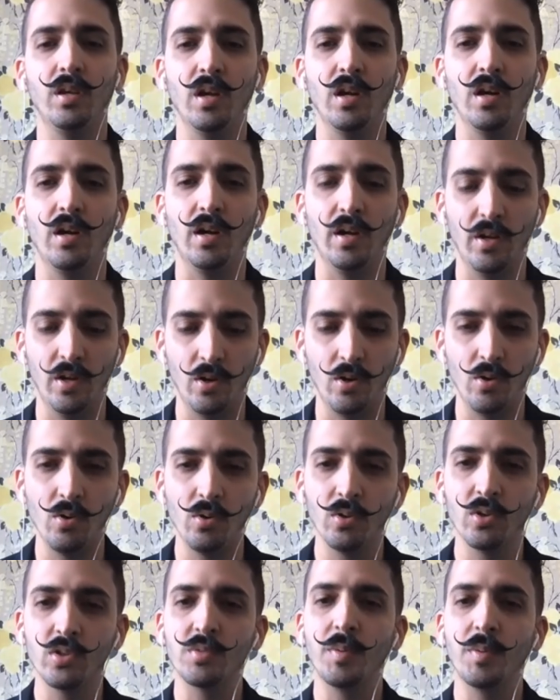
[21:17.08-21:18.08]
uh, all
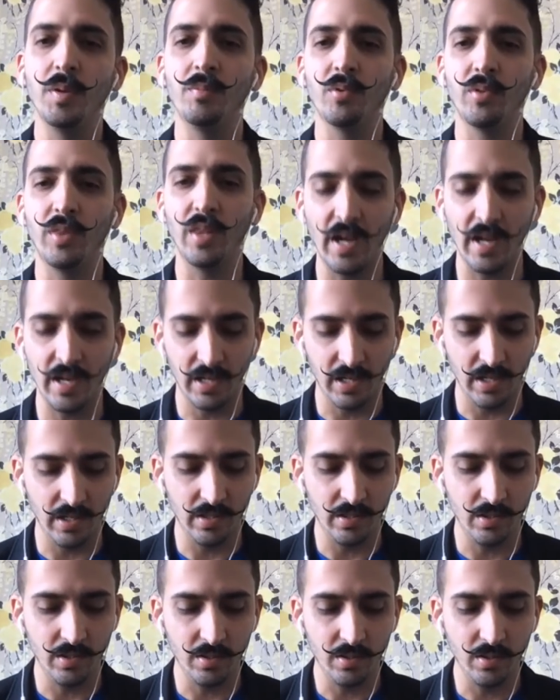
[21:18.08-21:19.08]
those people that
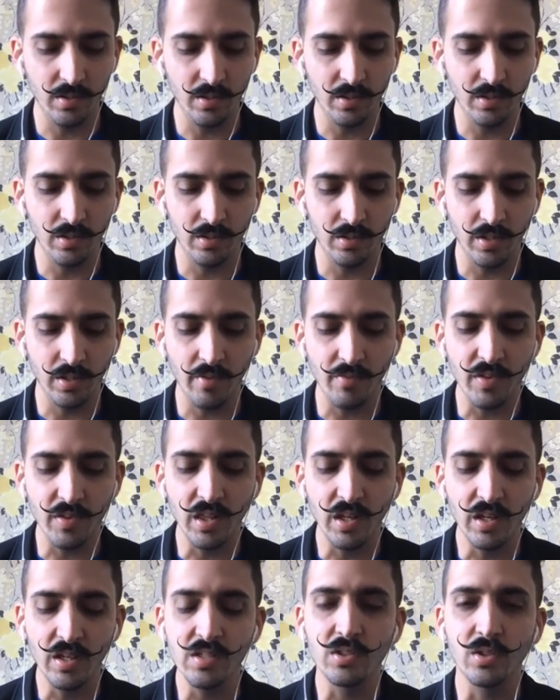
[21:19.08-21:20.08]

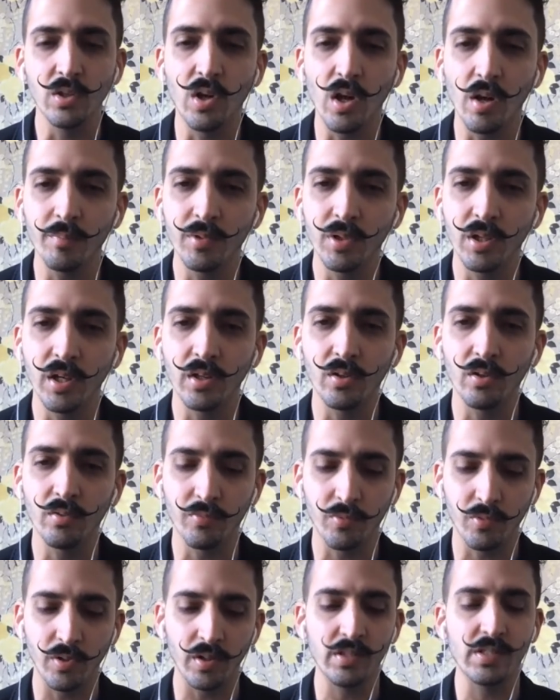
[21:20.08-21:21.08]
everything needs to come together
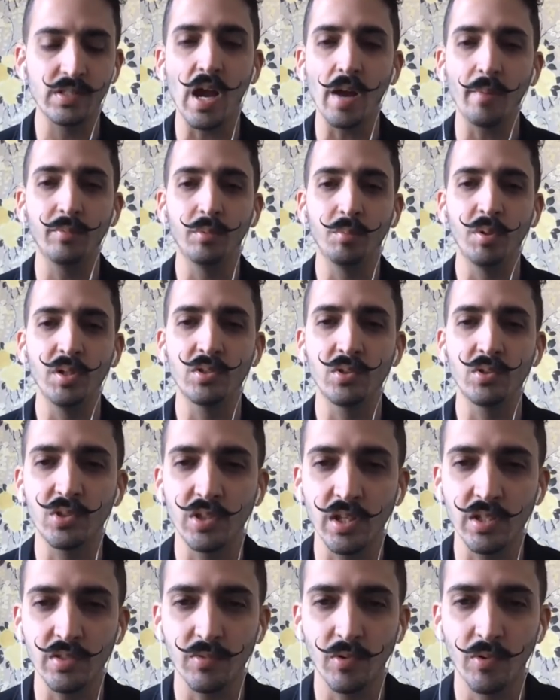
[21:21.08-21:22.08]
for a DApp to be
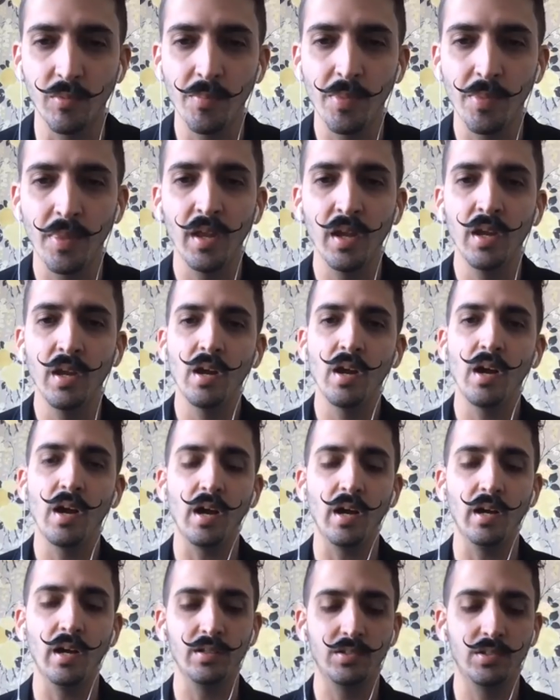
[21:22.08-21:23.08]
successful.
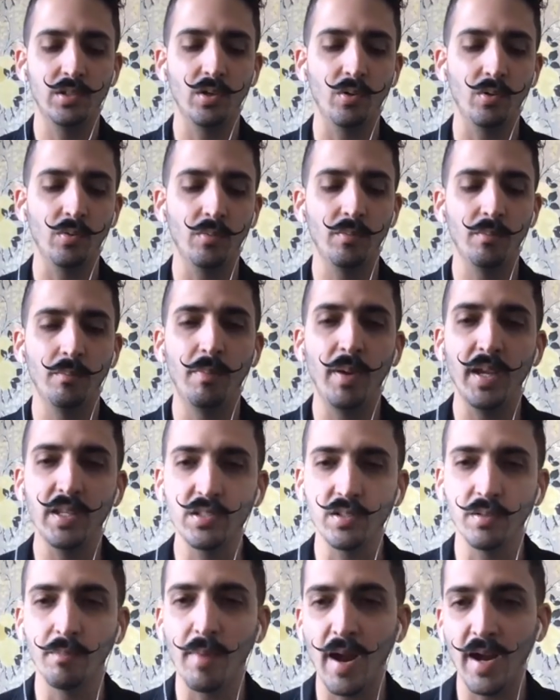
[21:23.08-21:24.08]
Uh, so based
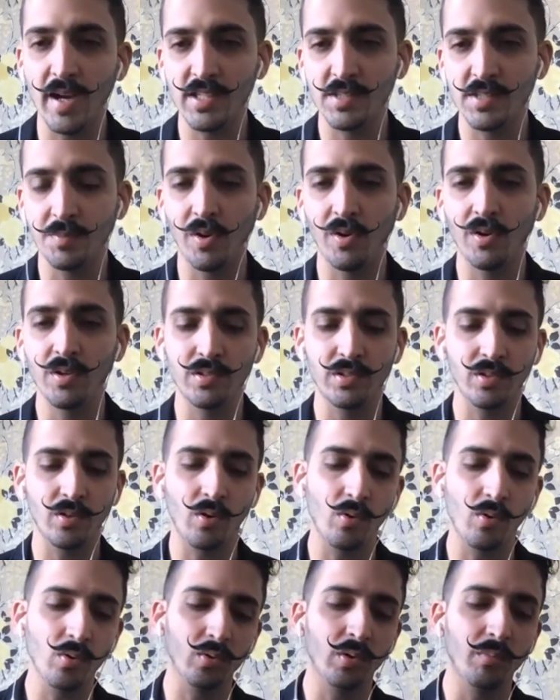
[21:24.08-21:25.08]
on my experience,
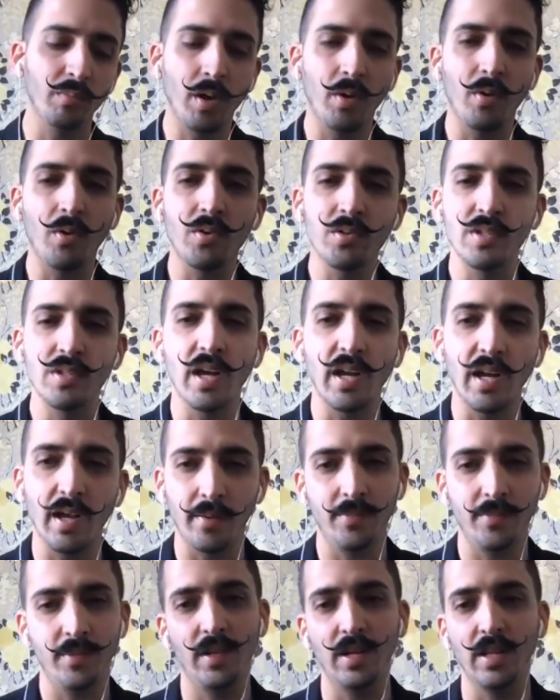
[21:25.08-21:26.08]
all the barriers that
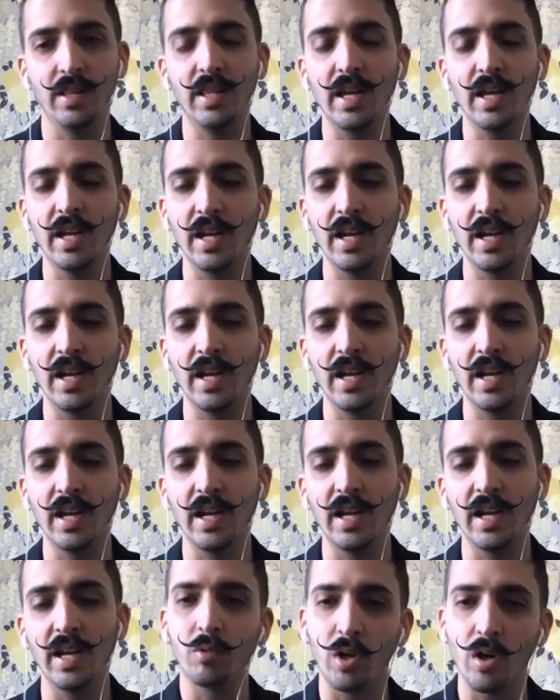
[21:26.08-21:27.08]
I, that I need to
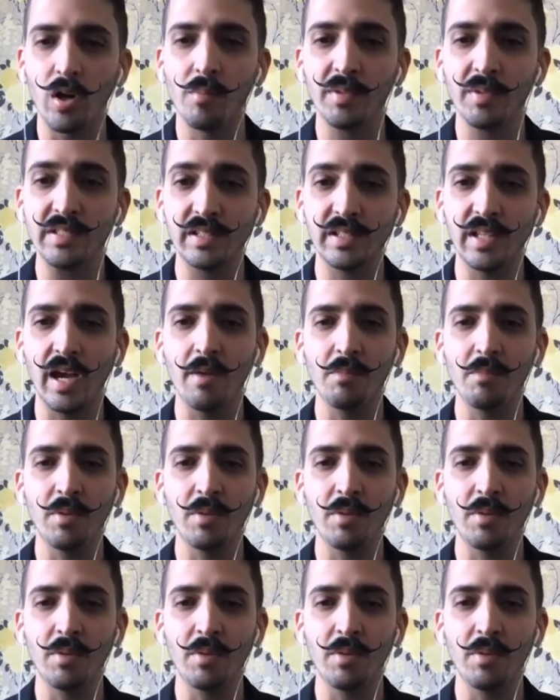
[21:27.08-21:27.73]
overcome as a DApp,